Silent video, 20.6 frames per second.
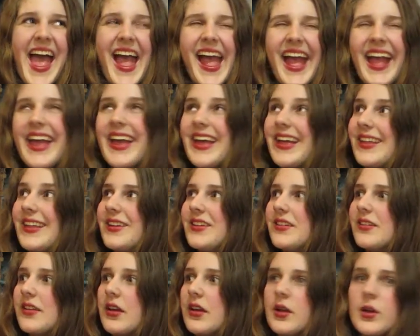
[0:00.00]

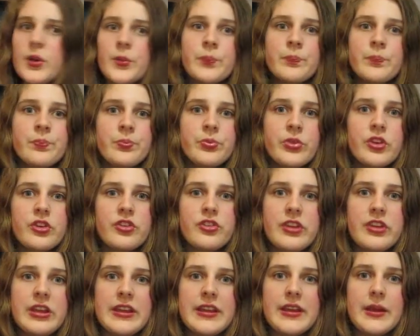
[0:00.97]
and
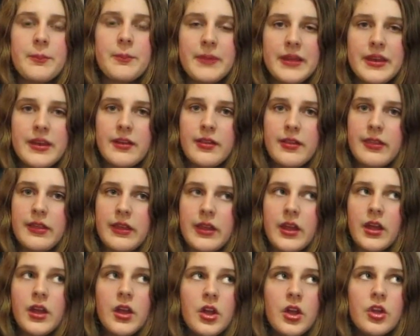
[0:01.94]
she
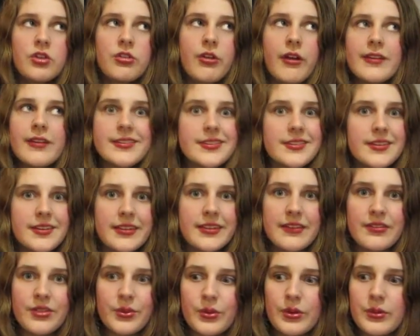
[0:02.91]
immediately tries to
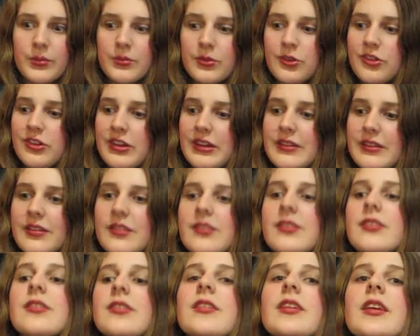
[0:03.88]
leave the room.
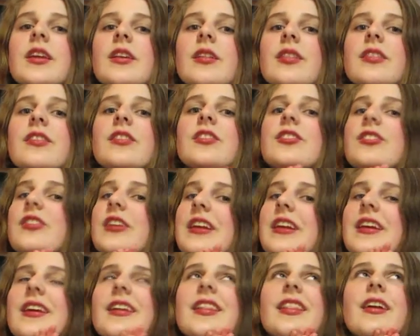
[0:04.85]

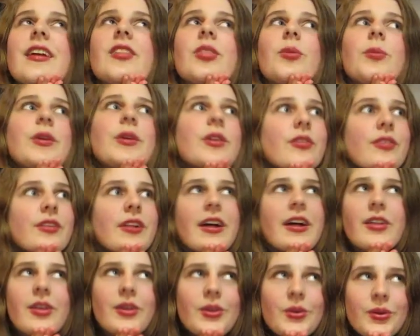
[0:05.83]
She, like the beautiful
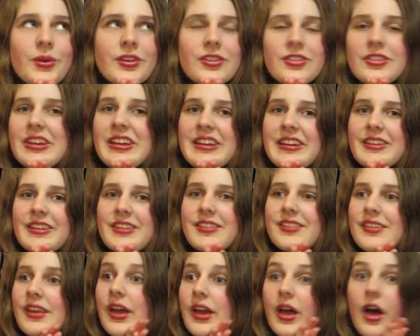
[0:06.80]
Eleanor she
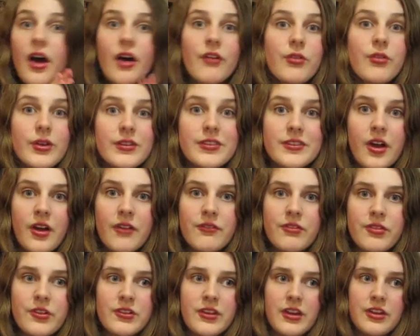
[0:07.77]
is, avoids
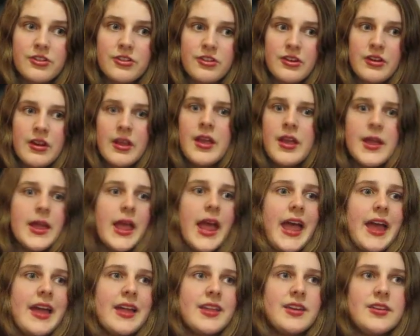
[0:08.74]
confrontation,
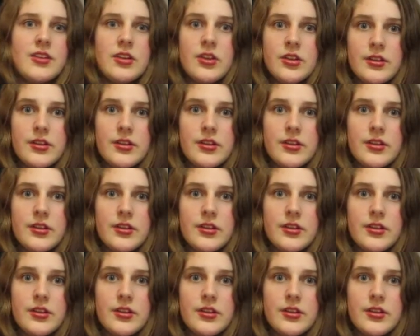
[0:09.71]
and